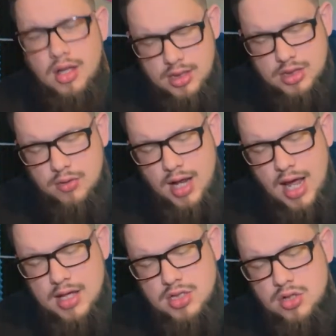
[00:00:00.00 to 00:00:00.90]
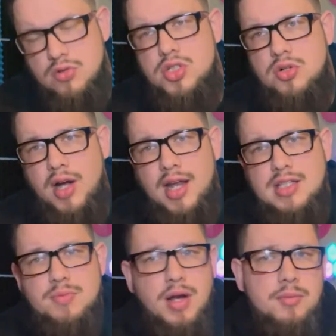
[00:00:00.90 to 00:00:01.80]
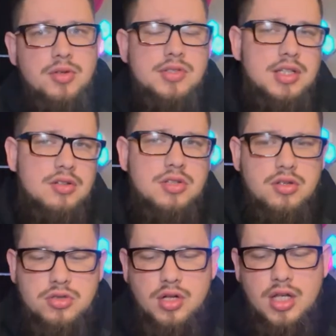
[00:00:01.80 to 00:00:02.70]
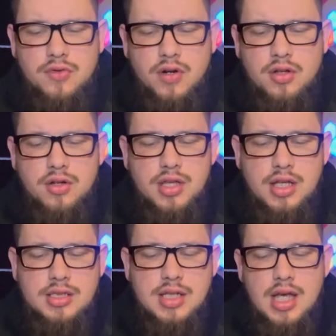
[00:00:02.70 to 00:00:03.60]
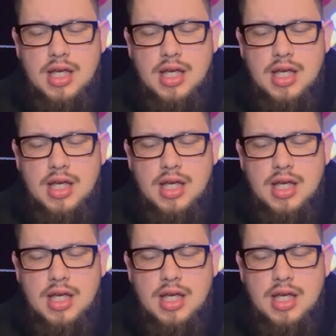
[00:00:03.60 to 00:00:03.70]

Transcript: So it has two strands, but I'm using those two strands for other things.